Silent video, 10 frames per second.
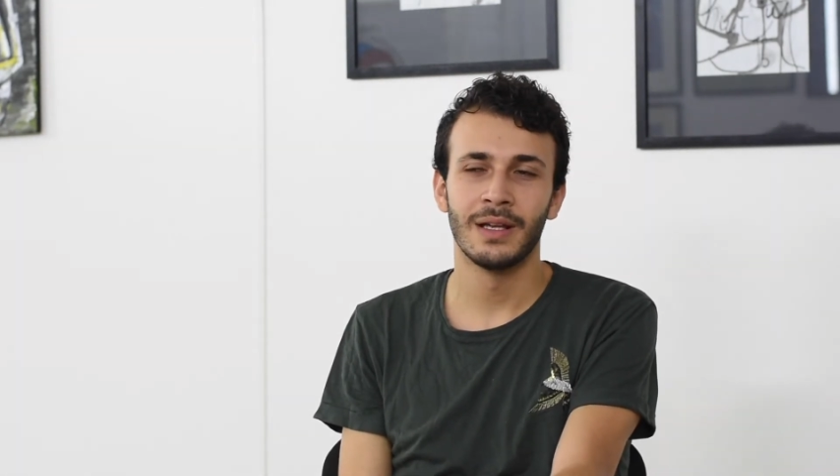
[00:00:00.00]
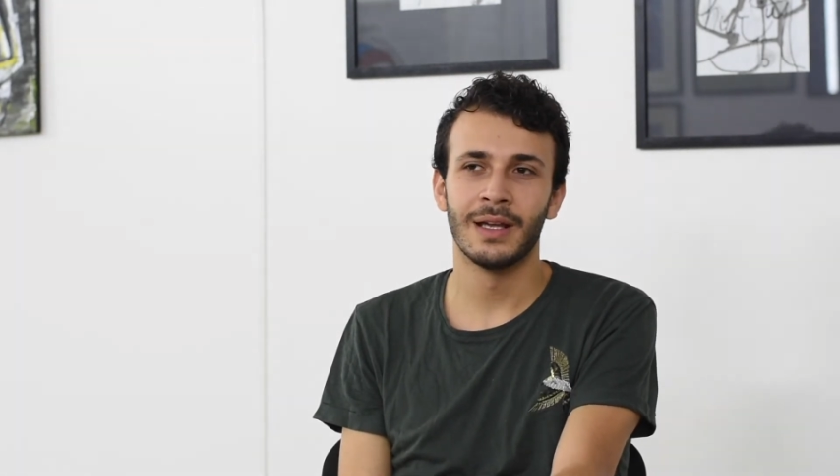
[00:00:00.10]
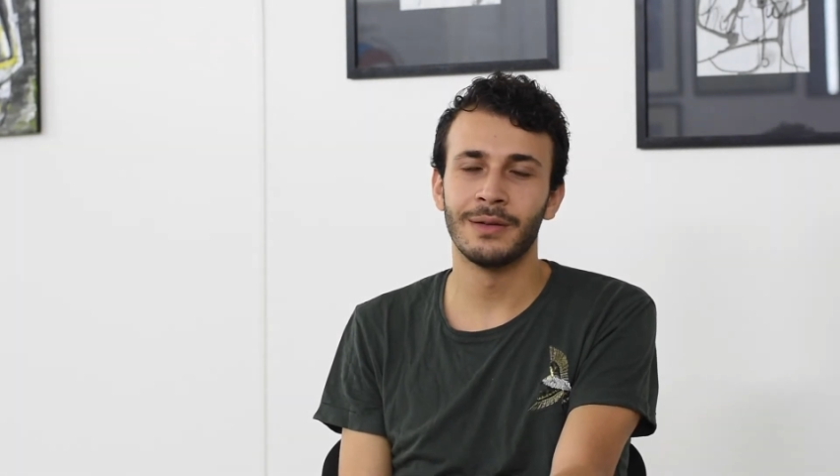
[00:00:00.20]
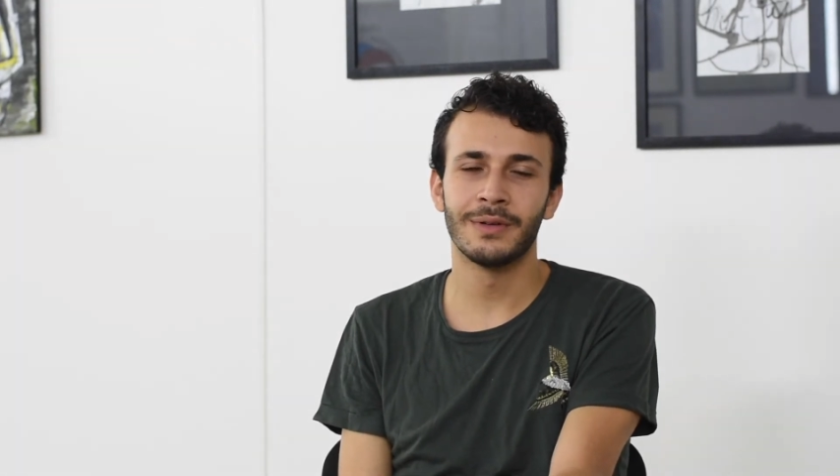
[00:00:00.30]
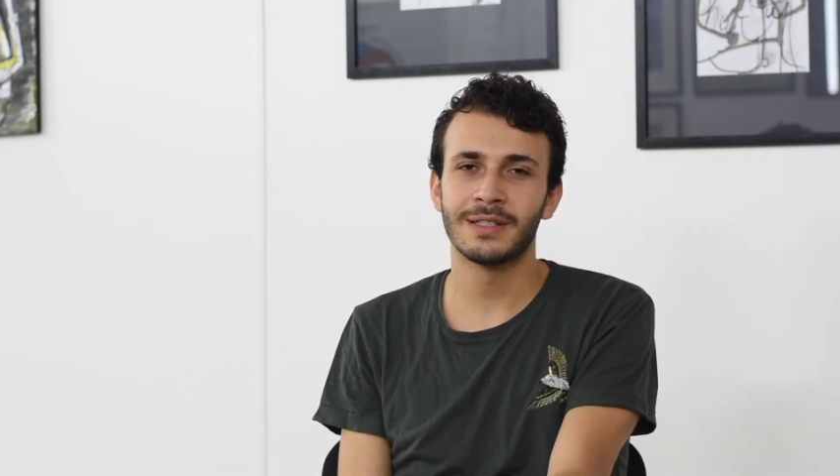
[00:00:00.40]

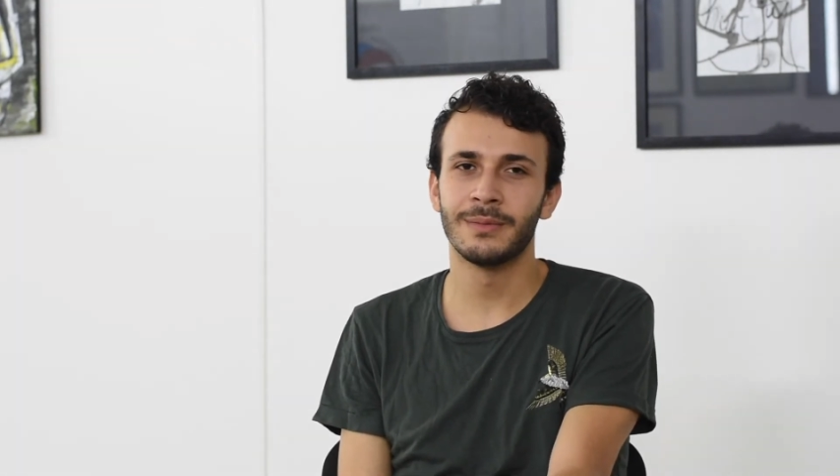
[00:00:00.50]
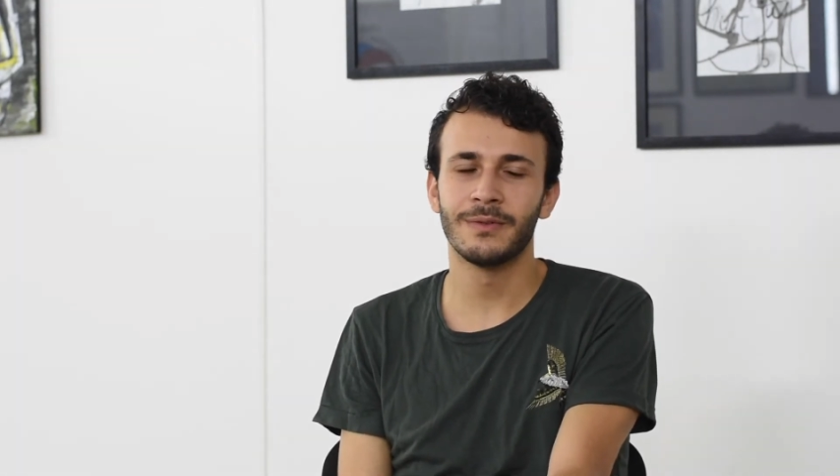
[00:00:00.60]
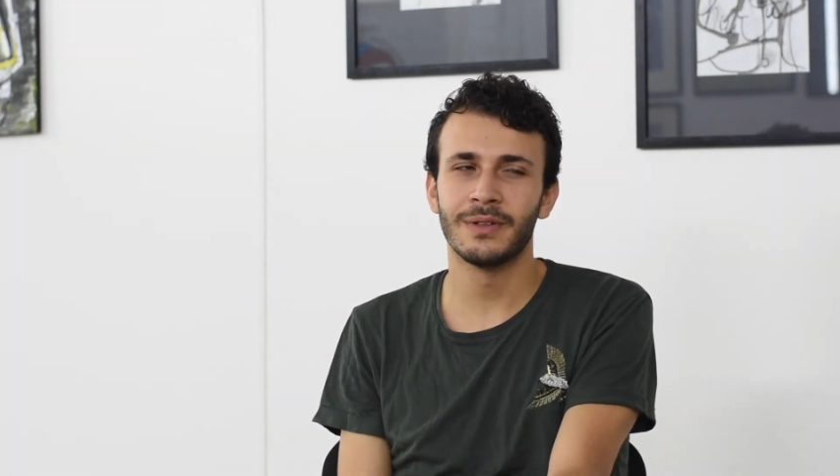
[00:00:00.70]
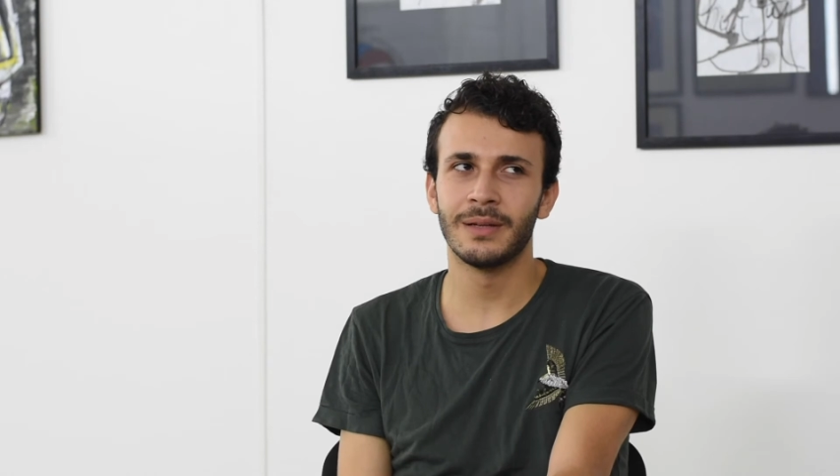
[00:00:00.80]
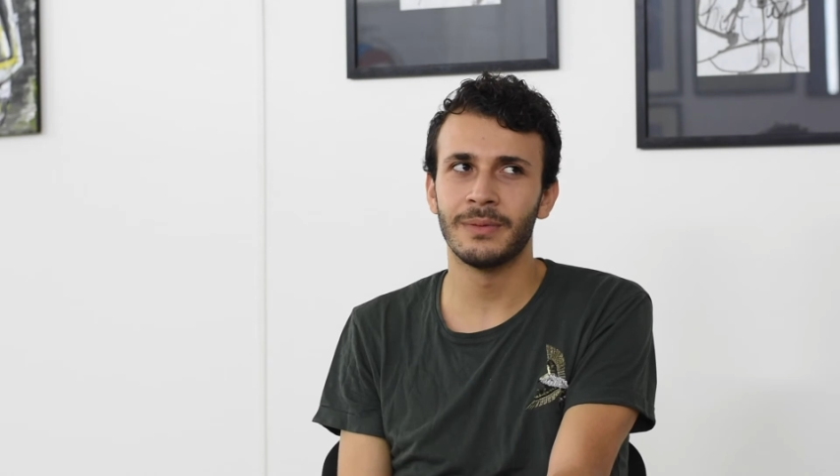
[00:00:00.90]
And once I
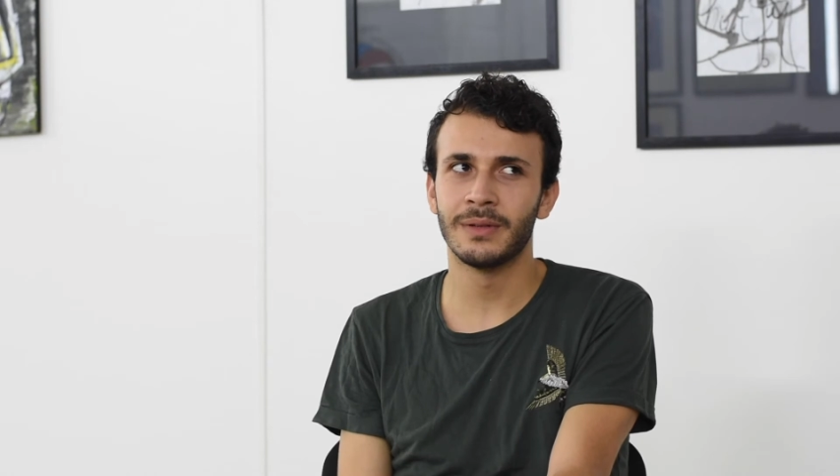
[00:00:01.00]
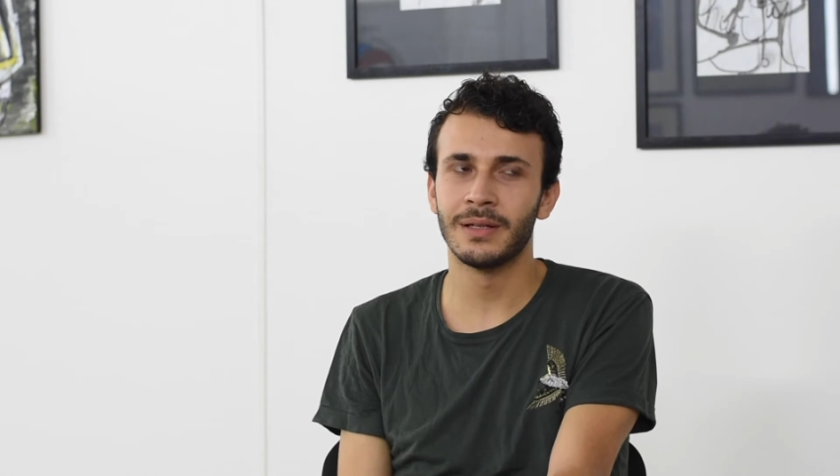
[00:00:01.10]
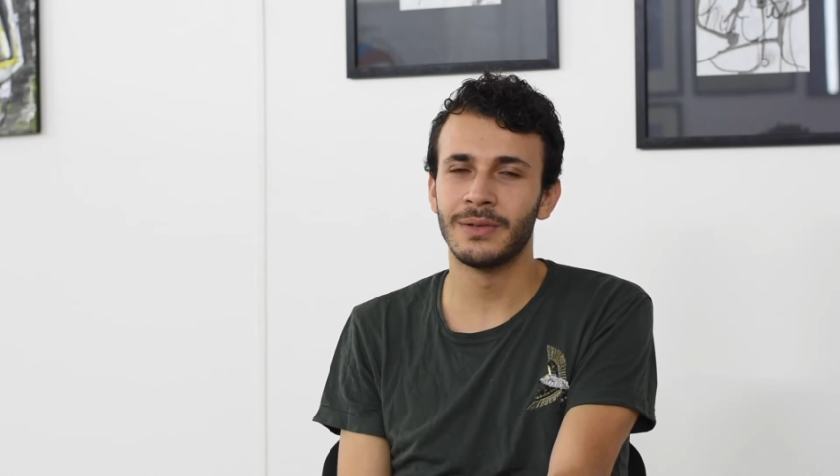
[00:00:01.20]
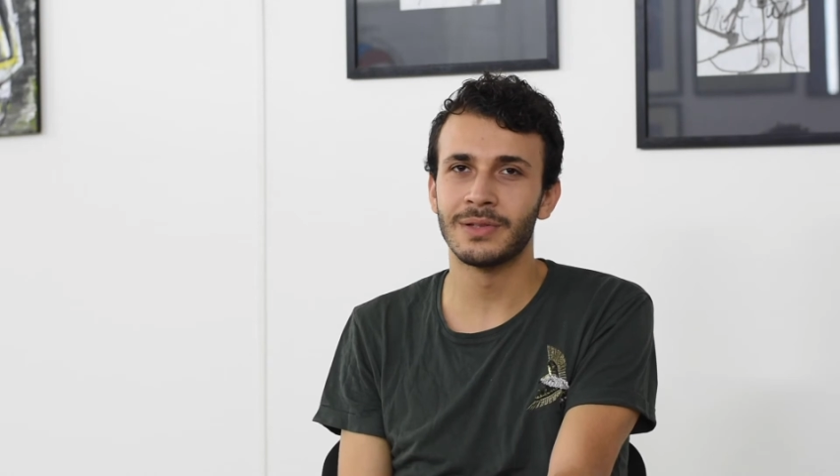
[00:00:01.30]
moved to Lebanon, it